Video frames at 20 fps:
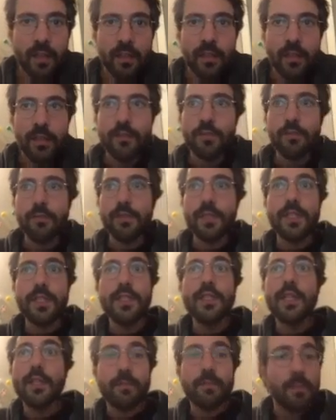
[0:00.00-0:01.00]
So
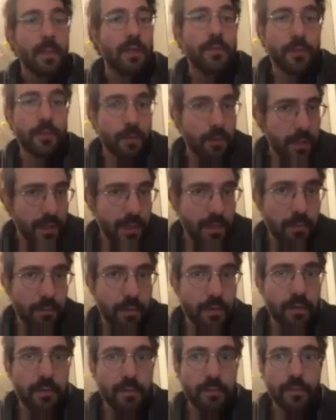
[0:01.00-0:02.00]
this is another
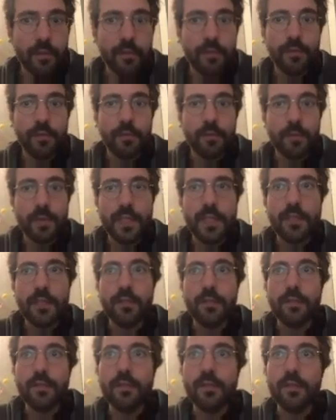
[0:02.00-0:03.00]
example of a
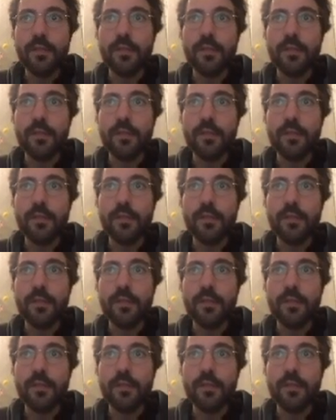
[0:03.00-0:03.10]
resilient